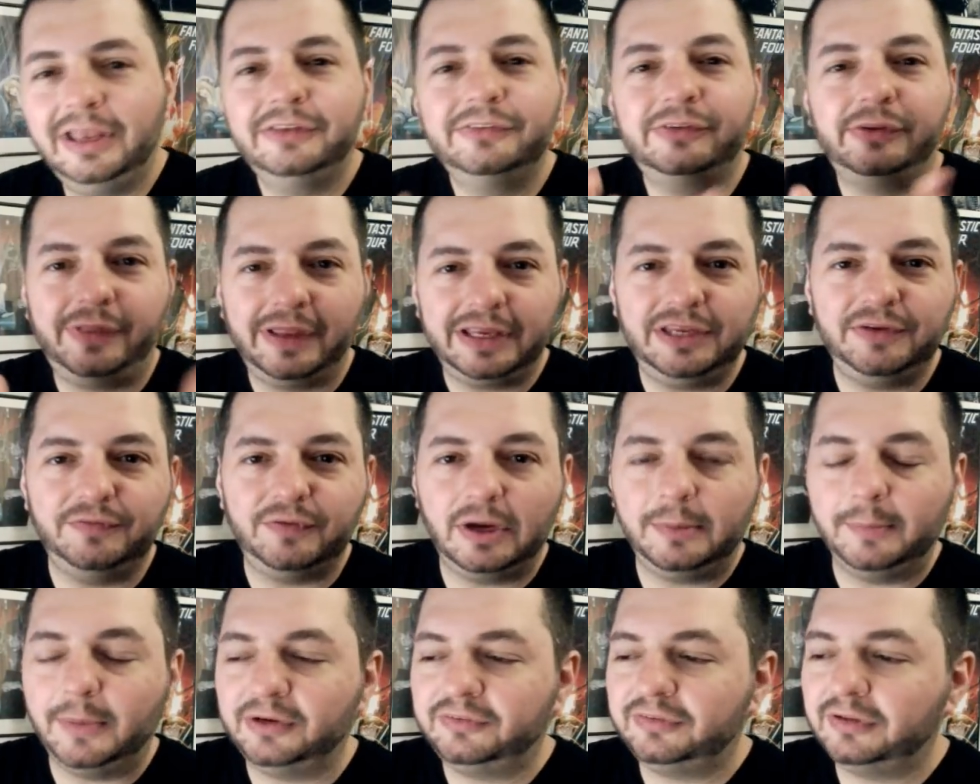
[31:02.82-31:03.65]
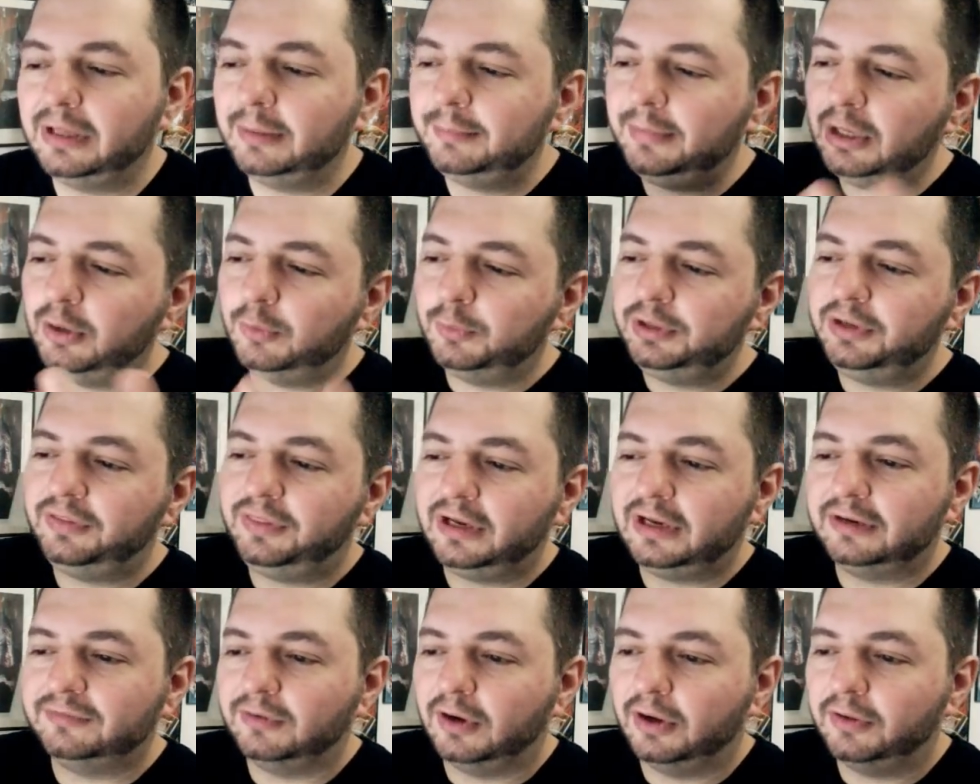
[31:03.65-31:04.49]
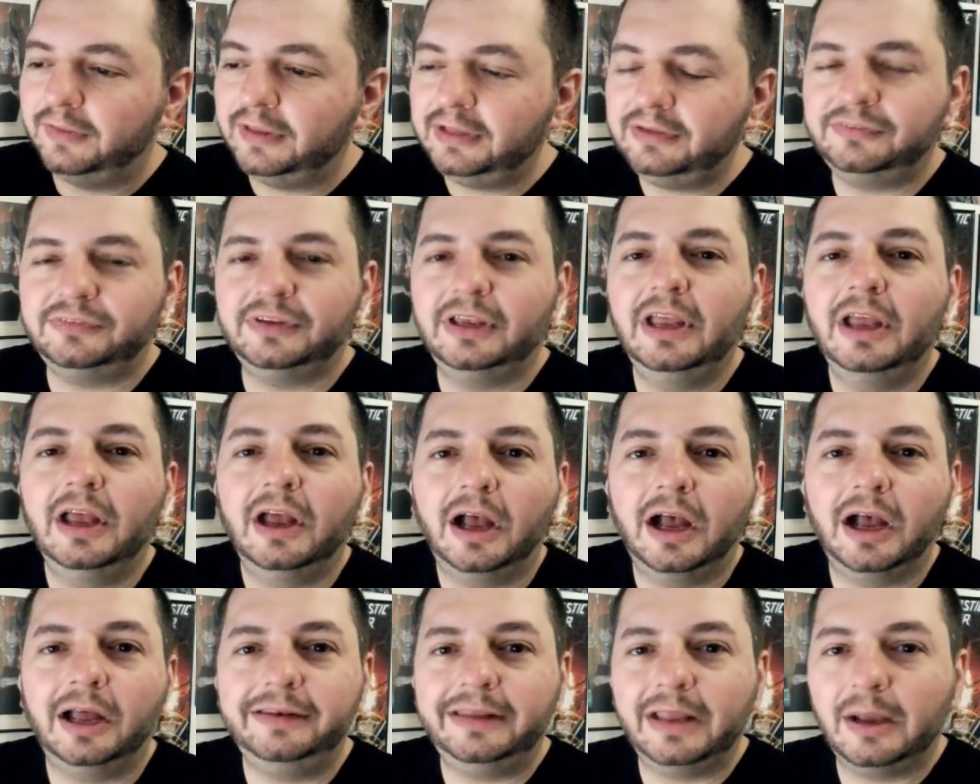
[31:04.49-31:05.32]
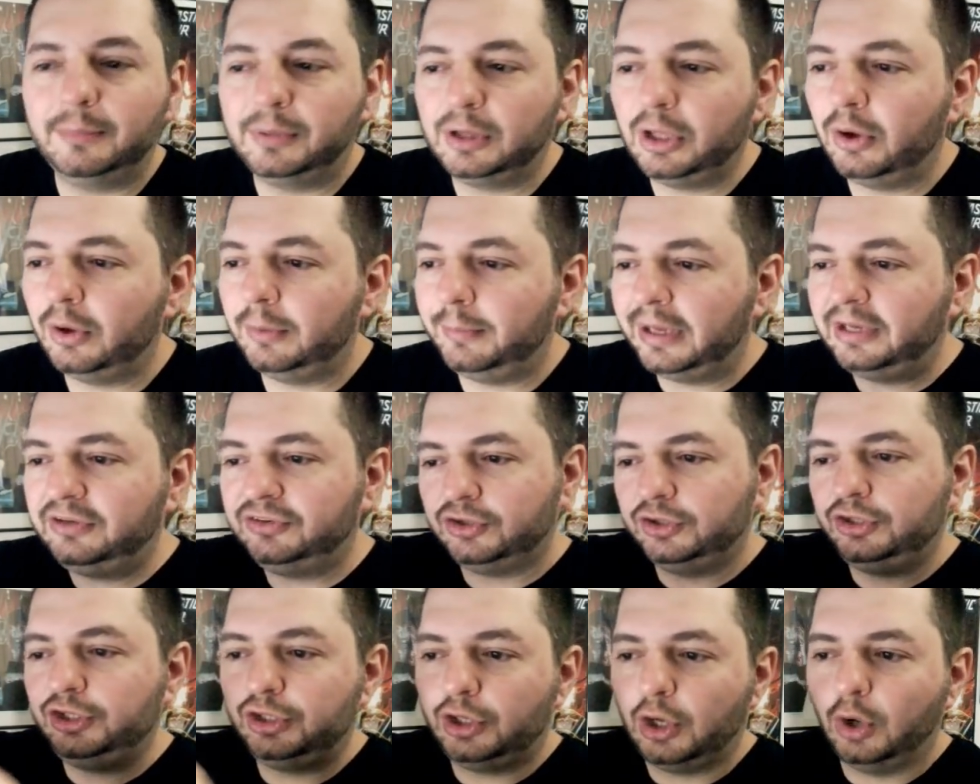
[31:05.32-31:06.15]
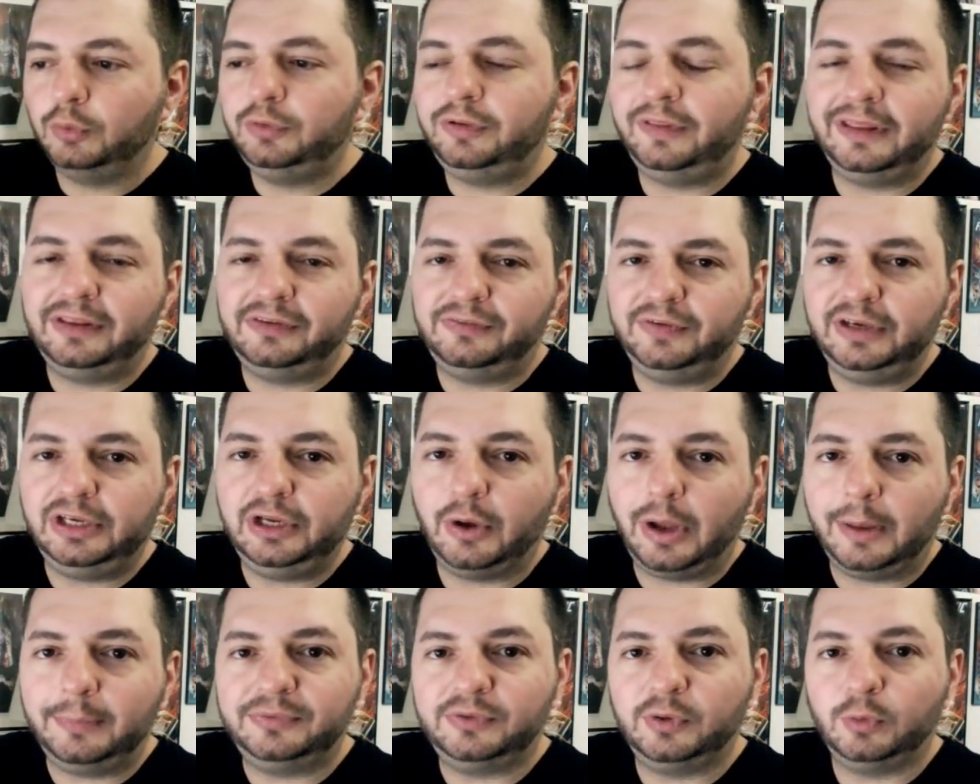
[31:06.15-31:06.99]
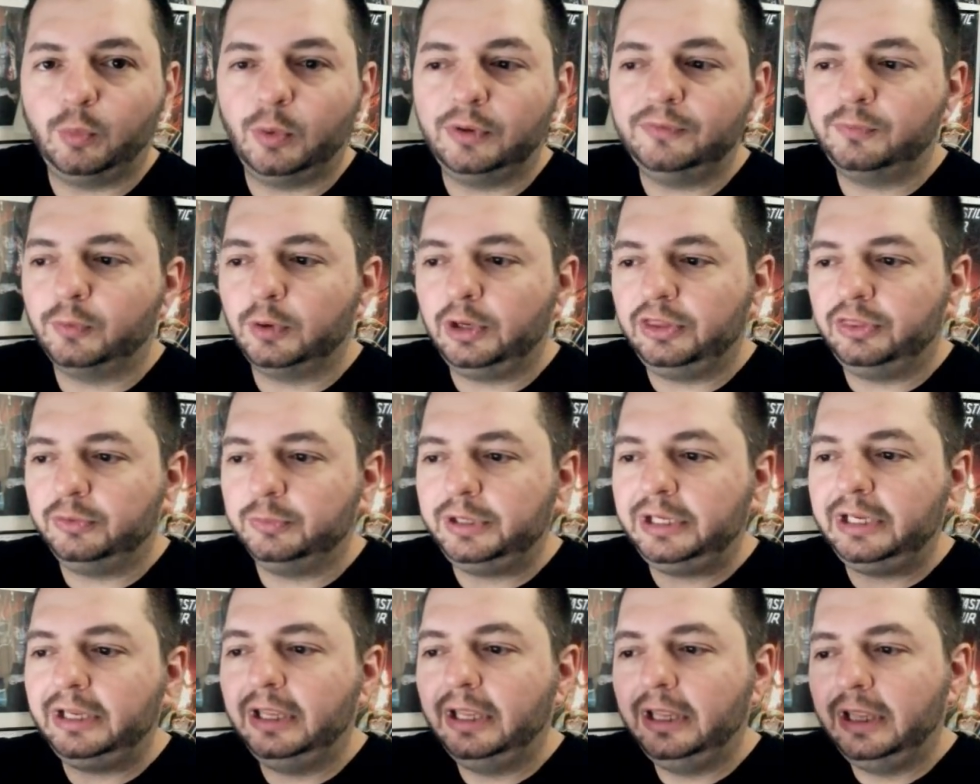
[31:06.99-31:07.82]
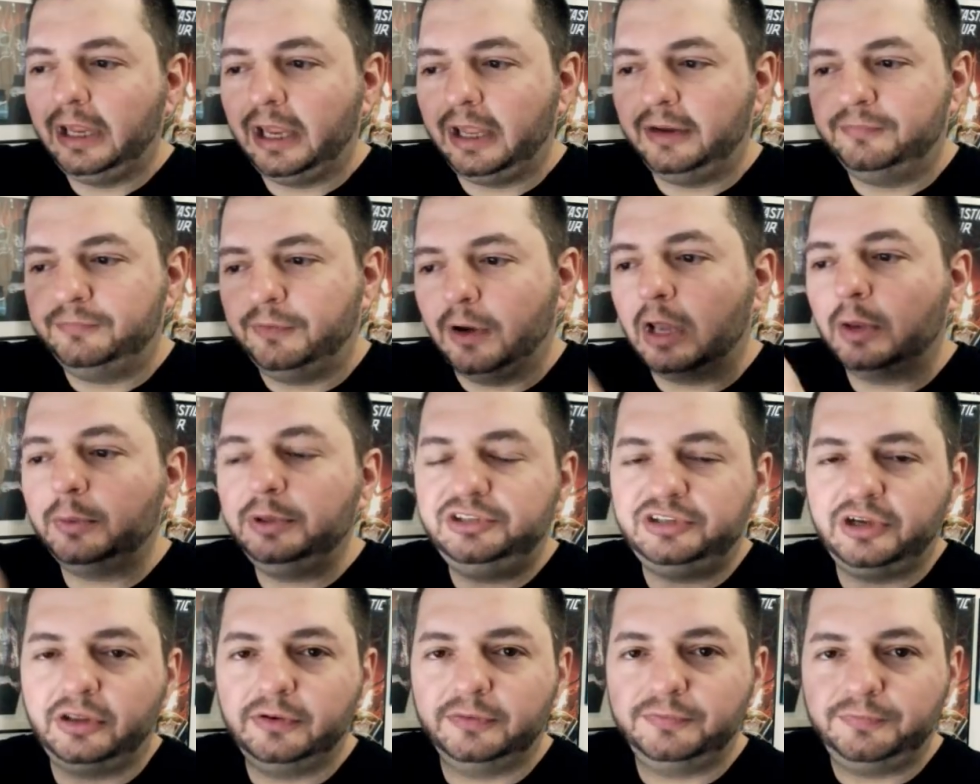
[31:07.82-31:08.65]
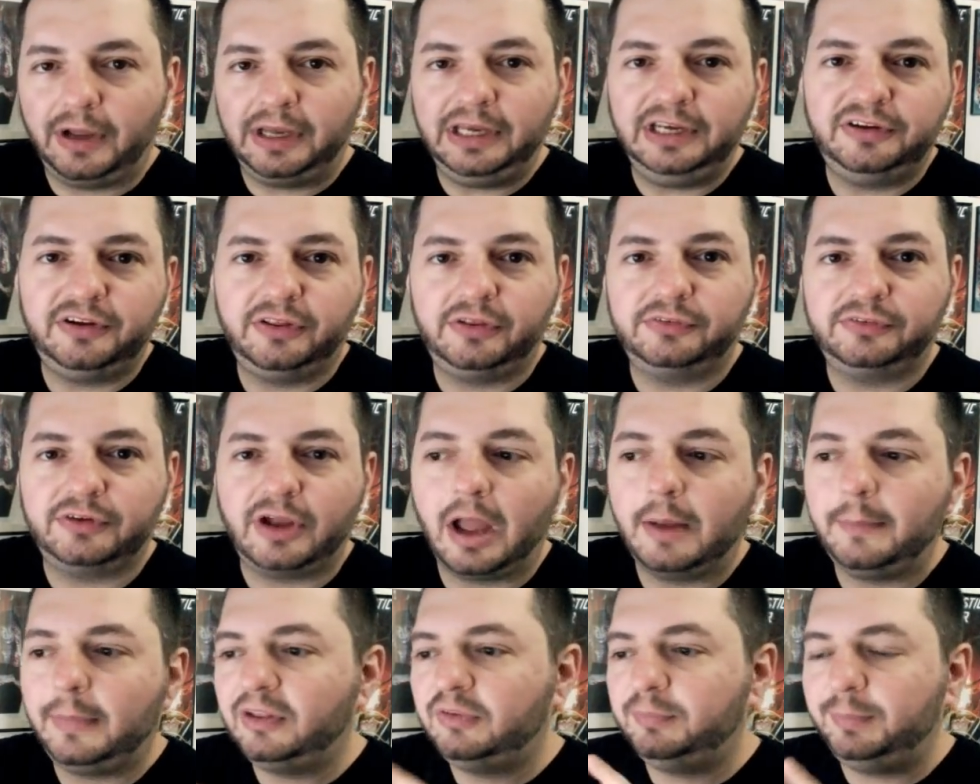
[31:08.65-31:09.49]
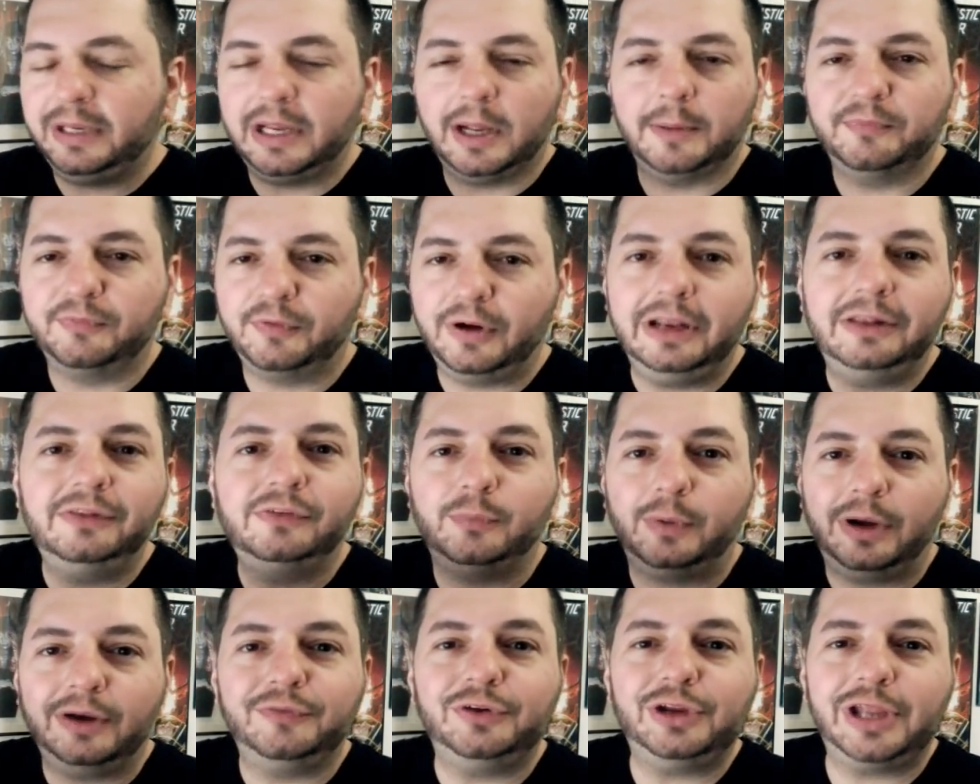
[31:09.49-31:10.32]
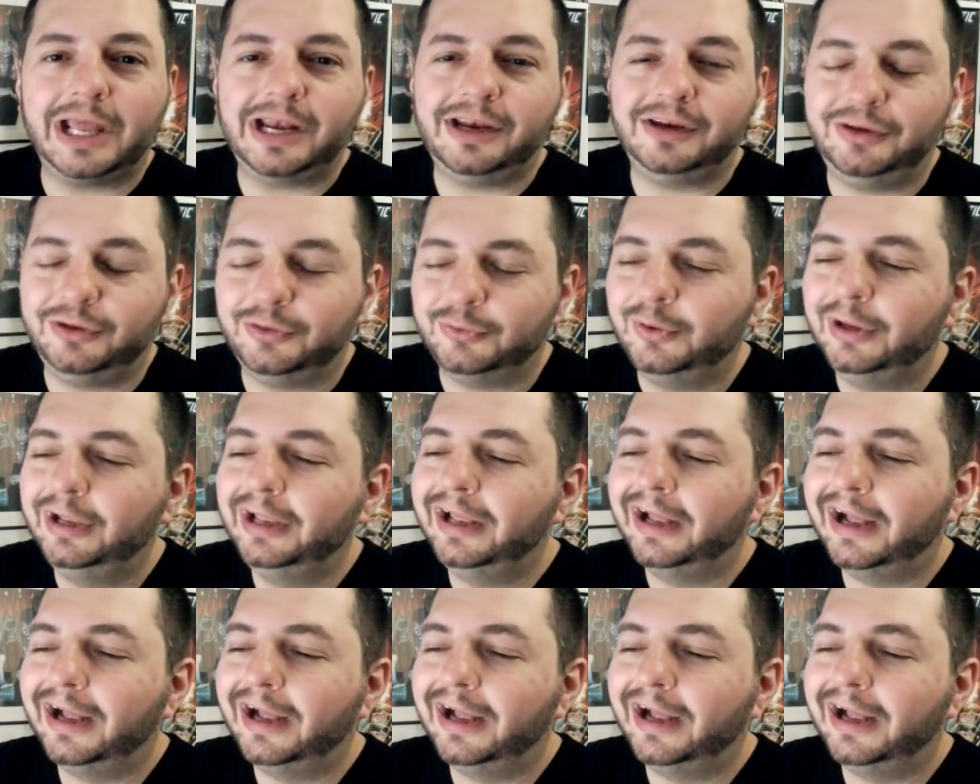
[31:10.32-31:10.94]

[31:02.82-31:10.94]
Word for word: So thank you very much. Let me know what you think of all this down below, and make sure you go to this video, episode 143, and follow each other, find each other's comments, become friends, whatever you got to do.